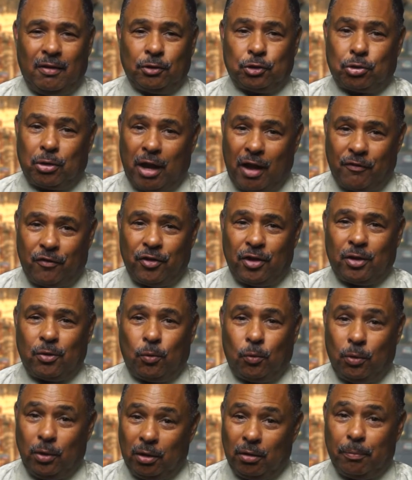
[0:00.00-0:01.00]
Traffic
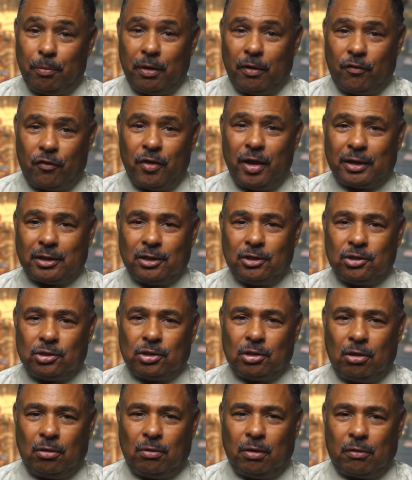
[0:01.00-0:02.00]
will be affected,
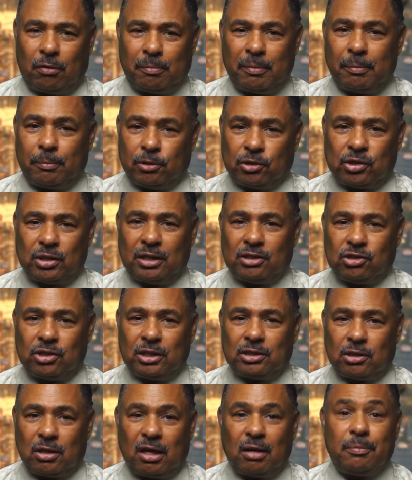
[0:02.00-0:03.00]
so remember,
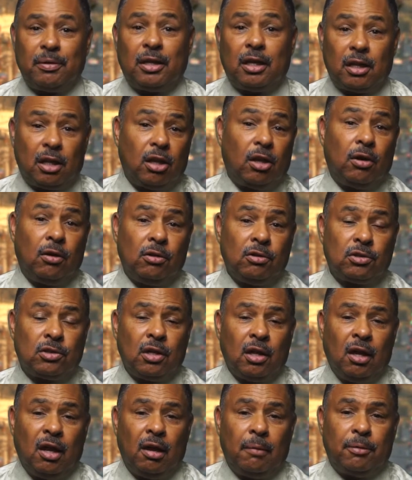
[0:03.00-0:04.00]
Sunset's going to be closed
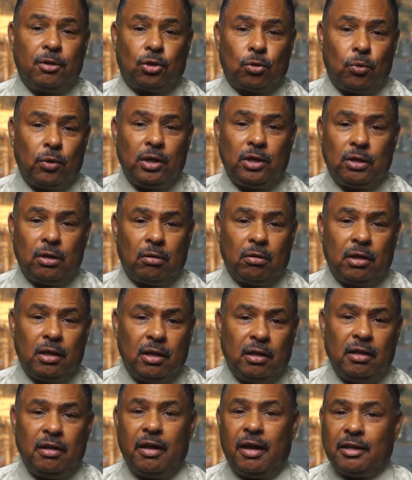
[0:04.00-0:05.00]
between
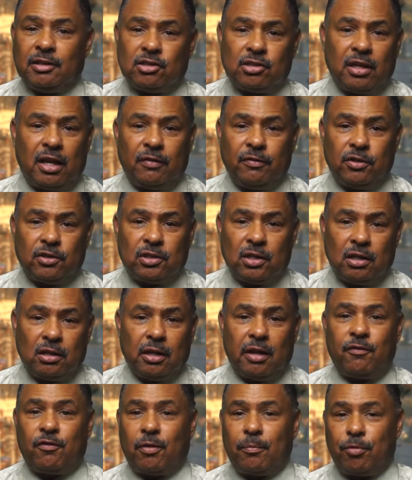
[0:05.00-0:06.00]
Doheny and San
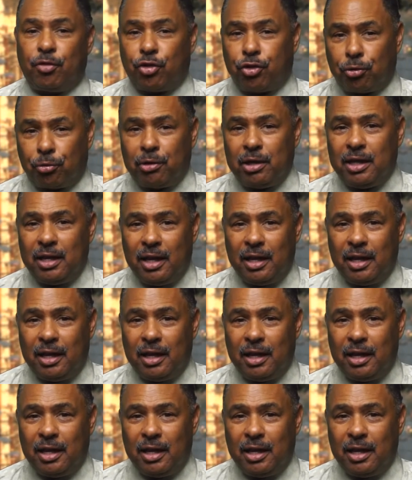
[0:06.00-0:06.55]
Vicente from 3